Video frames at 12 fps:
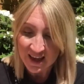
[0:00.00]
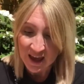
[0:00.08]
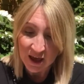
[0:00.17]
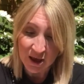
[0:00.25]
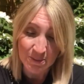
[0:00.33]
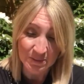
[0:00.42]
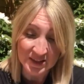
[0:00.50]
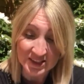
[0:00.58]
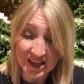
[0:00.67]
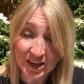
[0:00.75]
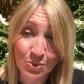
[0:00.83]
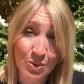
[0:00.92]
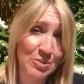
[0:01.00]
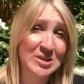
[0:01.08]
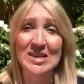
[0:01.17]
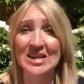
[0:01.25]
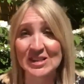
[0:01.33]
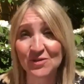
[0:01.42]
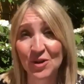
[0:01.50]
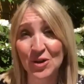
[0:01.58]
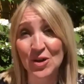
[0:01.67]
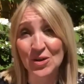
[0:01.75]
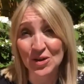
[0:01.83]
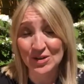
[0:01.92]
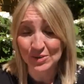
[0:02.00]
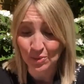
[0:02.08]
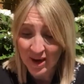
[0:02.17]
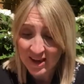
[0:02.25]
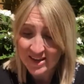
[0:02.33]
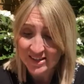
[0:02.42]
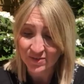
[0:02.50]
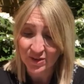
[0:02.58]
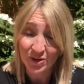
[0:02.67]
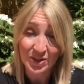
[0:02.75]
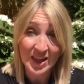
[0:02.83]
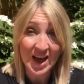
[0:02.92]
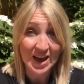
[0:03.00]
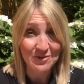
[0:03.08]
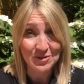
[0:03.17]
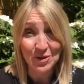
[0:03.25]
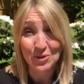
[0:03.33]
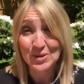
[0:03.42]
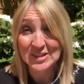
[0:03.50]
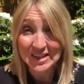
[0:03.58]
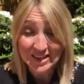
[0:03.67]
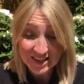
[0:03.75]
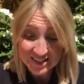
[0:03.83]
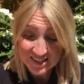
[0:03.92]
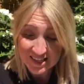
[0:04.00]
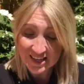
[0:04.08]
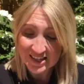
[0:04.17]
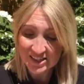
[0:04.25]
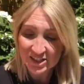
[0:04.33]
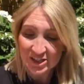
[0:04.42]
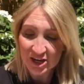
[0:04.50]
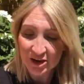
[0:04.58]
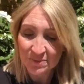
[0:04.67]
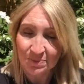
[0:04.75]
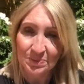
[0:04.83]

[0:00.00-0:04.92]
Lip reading: The second one was this: follow God's ways for your life. Not always an easy thing to do.